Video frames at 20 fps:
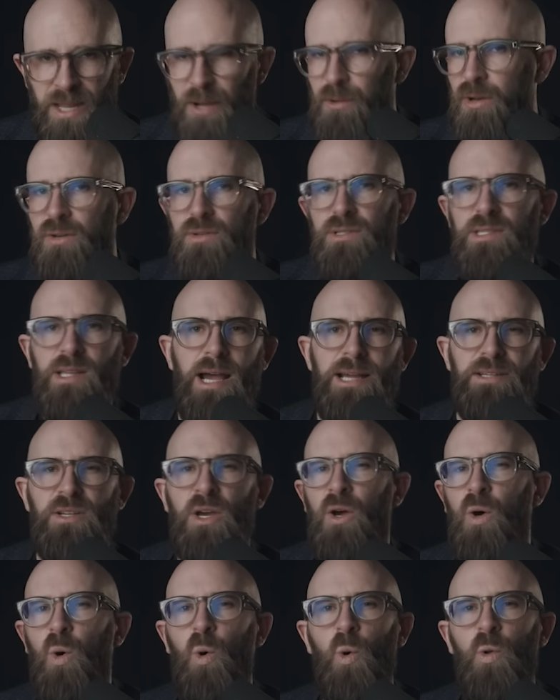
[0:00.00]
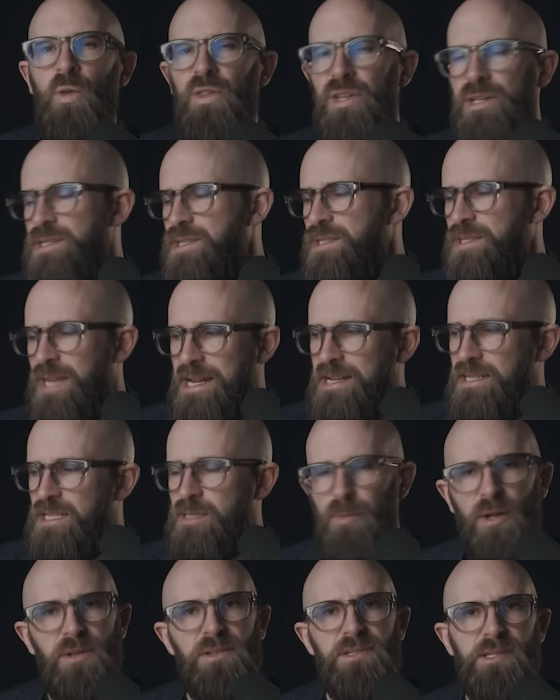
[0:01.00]
Now, alongside all the
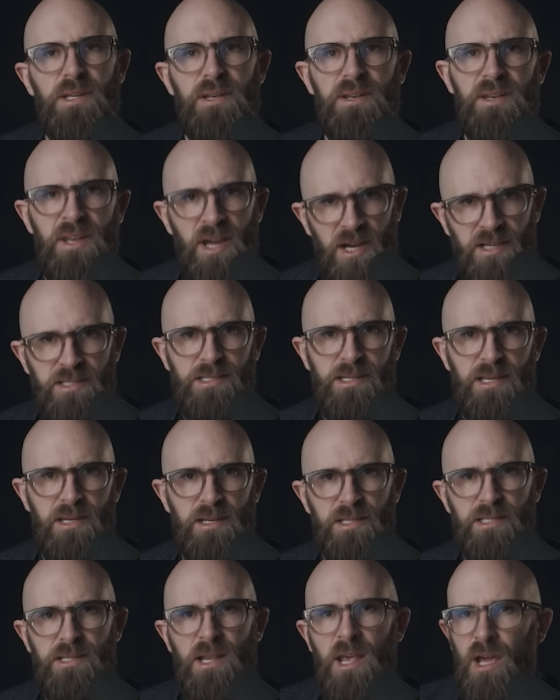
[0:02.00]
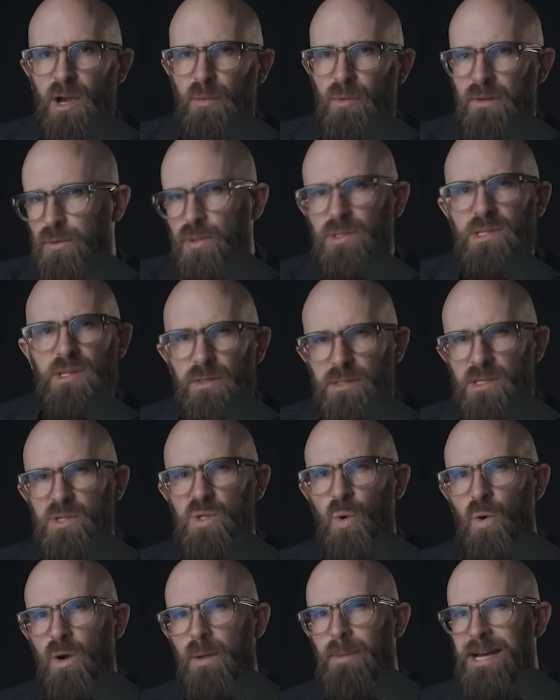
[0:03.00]
state-sponsored nastiness, we've also got to
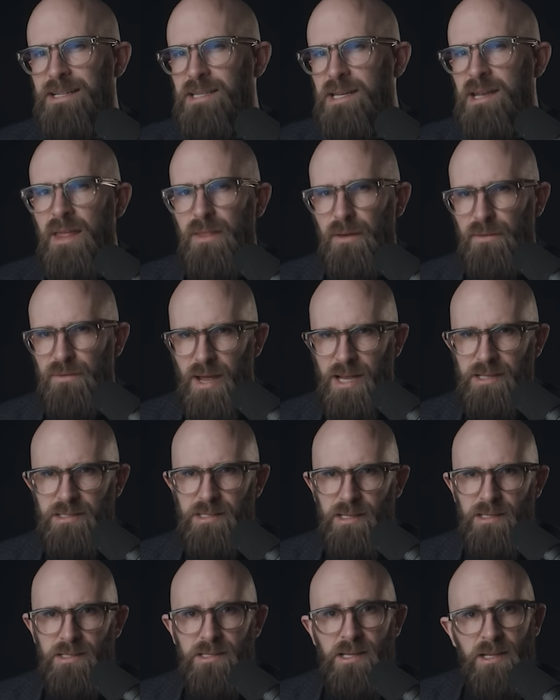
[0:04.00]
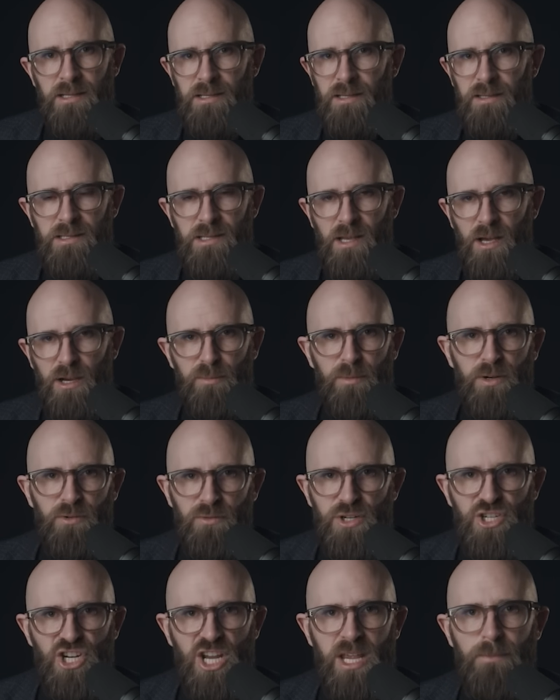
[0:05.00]
talk about another facet to the Turkmen
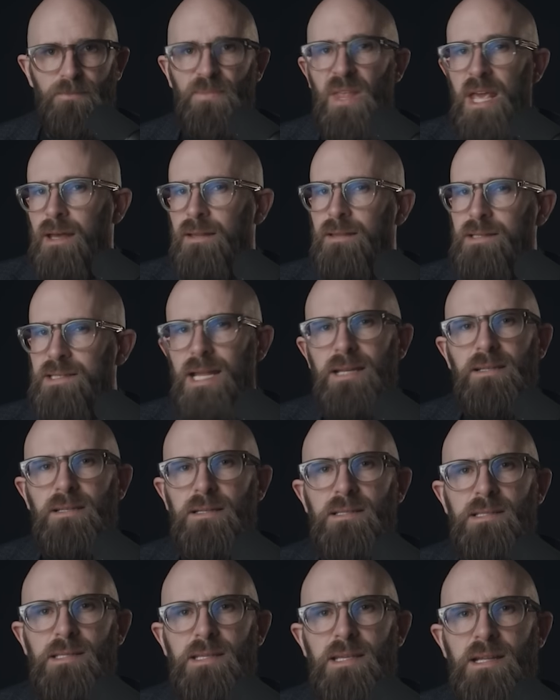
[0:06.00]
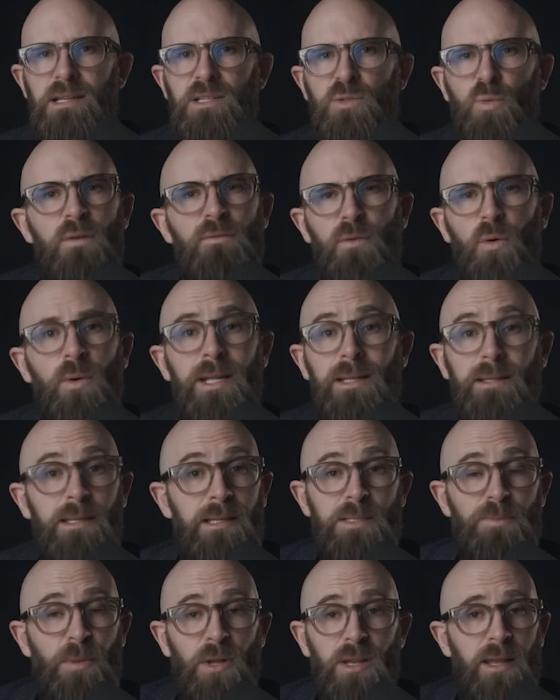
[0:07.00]
regime, the tendency to avoid
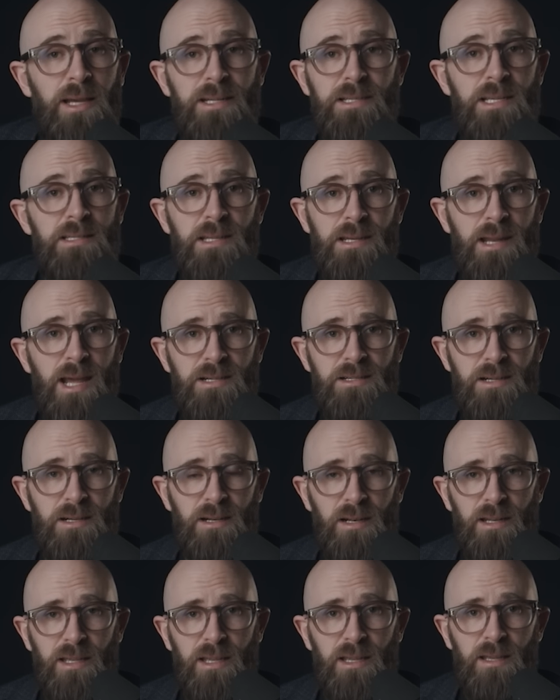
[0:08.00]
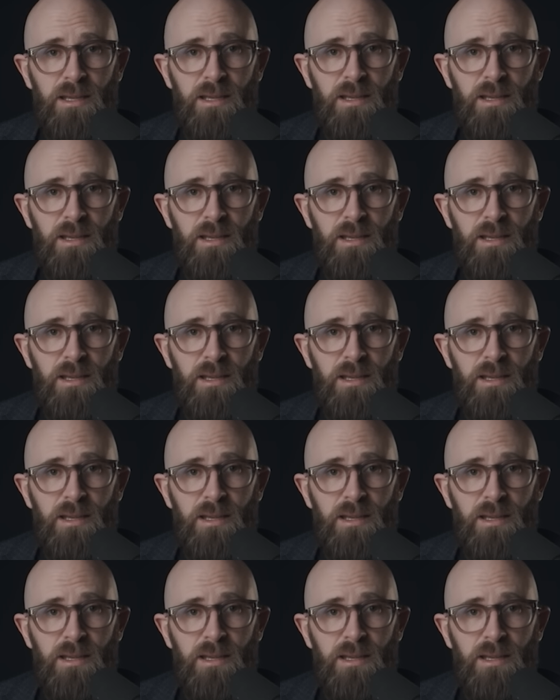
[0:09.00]
the spotlight internationally